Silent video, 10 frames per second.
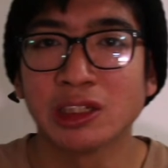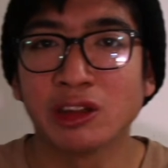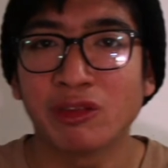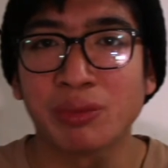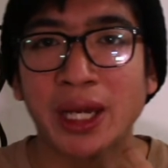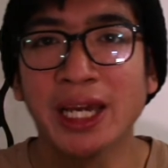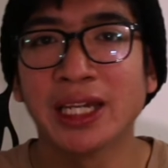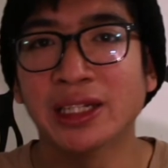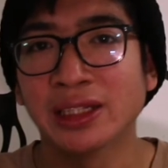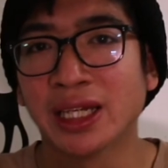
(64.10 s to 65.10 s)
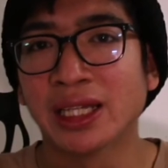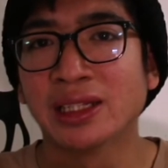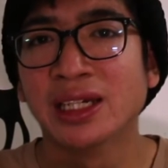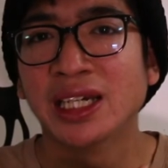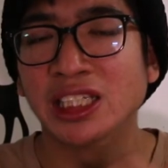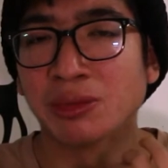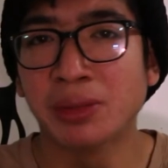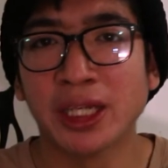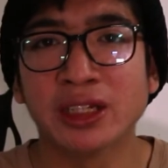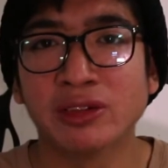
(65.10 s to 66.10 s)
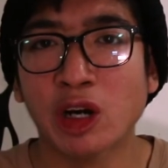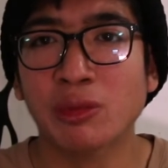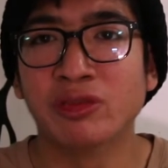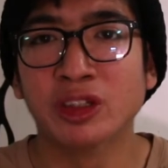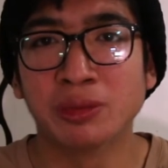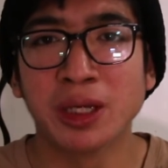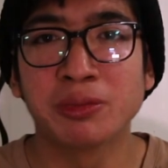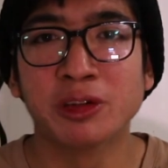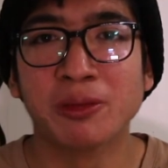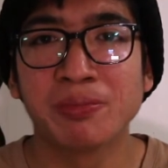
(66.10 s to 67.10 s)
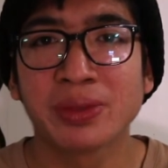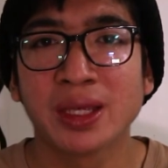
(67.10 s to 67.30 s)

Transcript: a lot of pain and that he's a beacon of hope for the people.